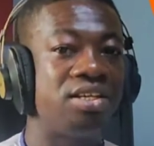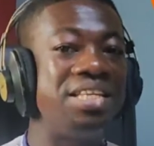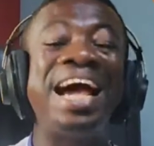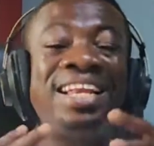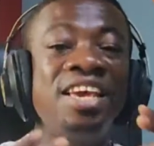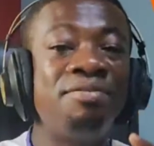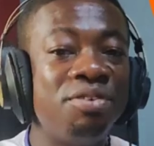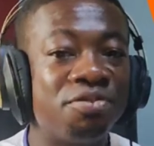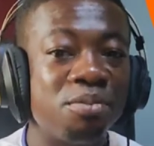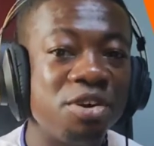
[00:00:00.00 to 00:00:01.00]
not
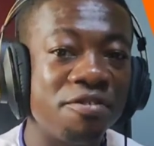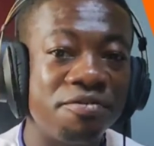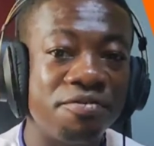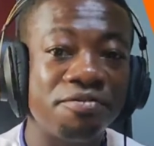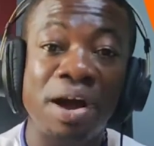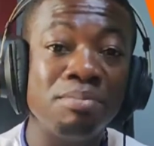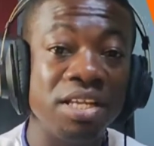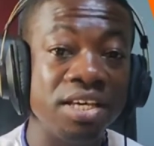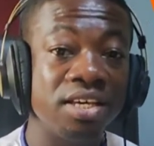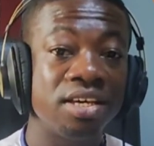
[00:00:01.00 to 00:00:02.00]
even from your
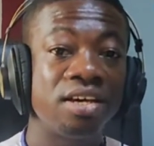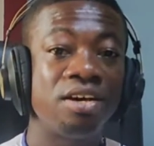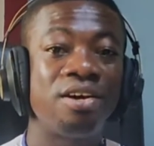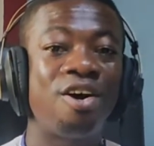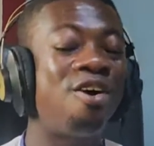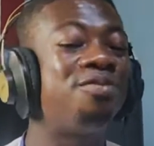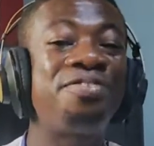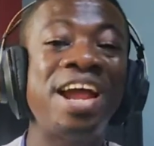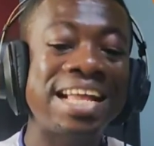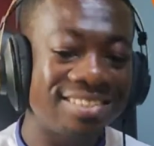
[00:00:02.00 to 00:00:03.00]
family or
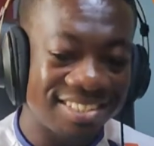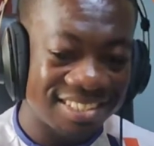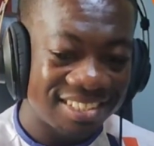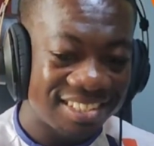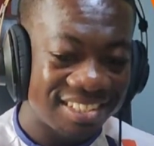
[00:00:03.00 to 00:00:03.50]
friends.